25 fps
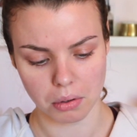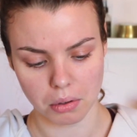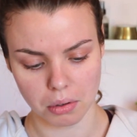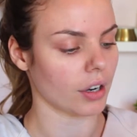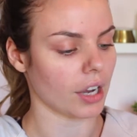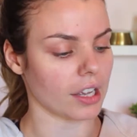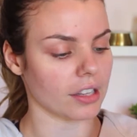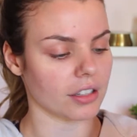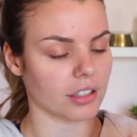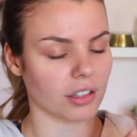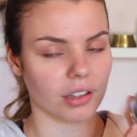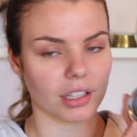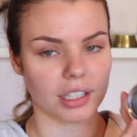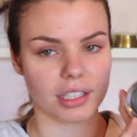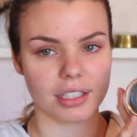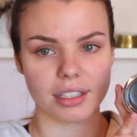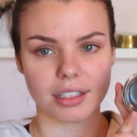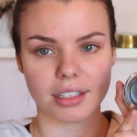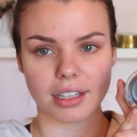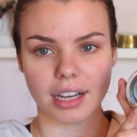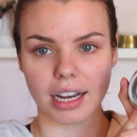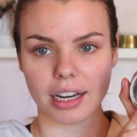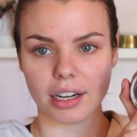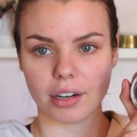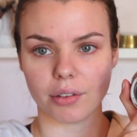Okay, so this
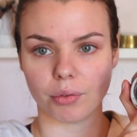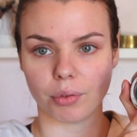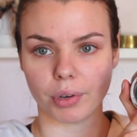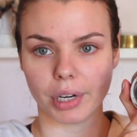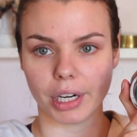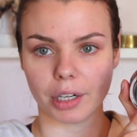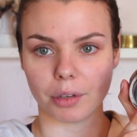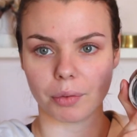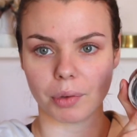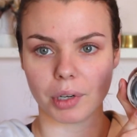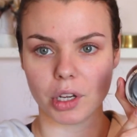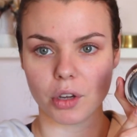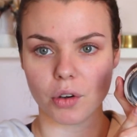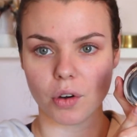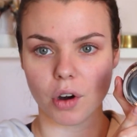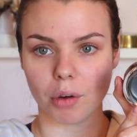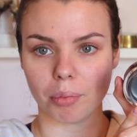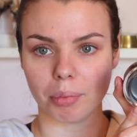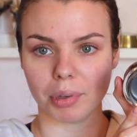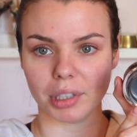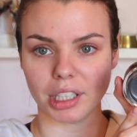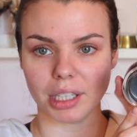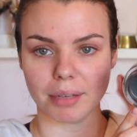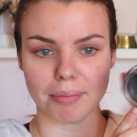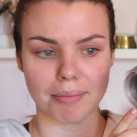is kind of weird. When you
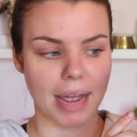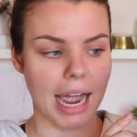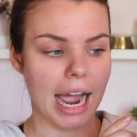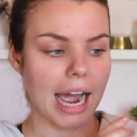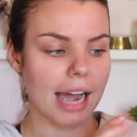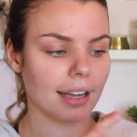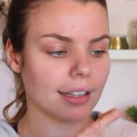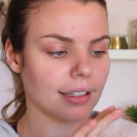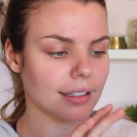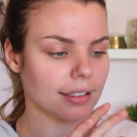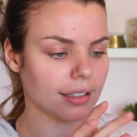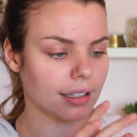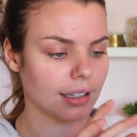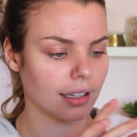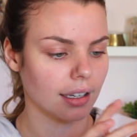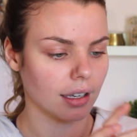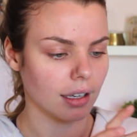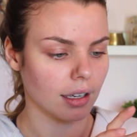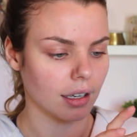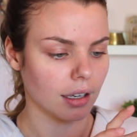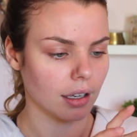open the mask,